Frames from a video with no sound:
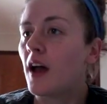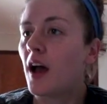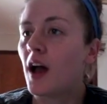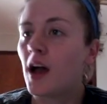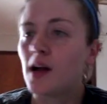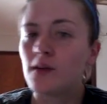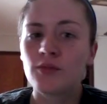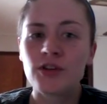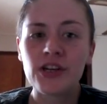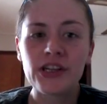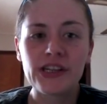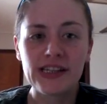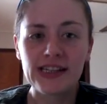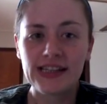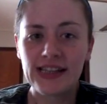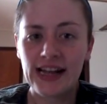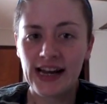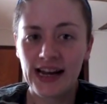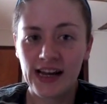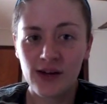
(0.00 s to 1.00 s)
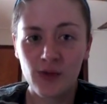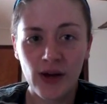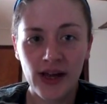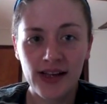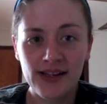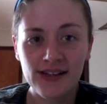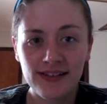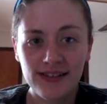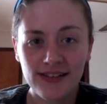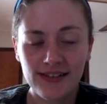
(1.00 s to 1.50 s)
I'm really glad I
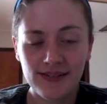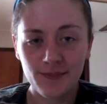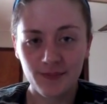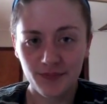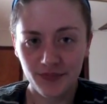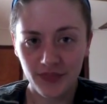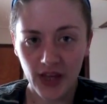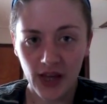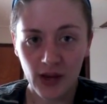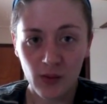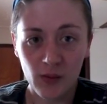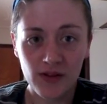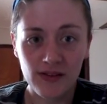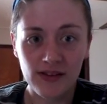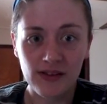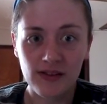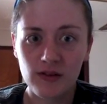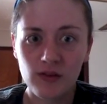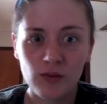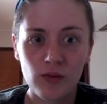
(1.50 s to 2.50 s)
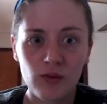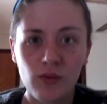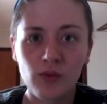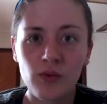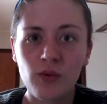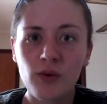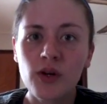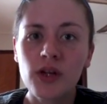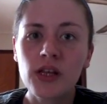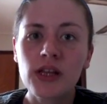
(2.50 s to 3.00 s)
went. I was
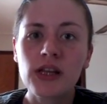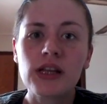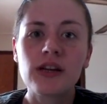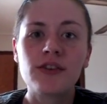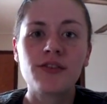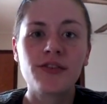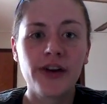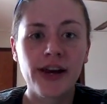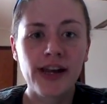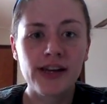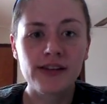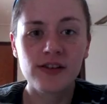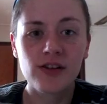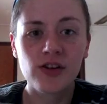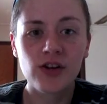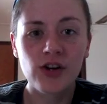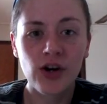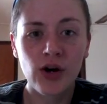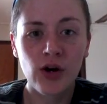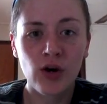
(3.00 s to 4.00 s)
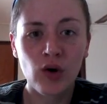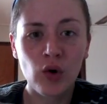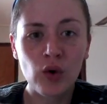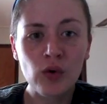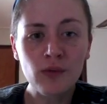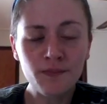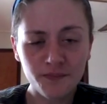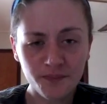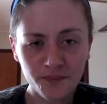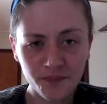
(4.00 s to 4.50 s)
really afraid to
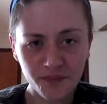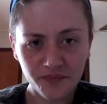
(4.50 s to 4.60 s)
go,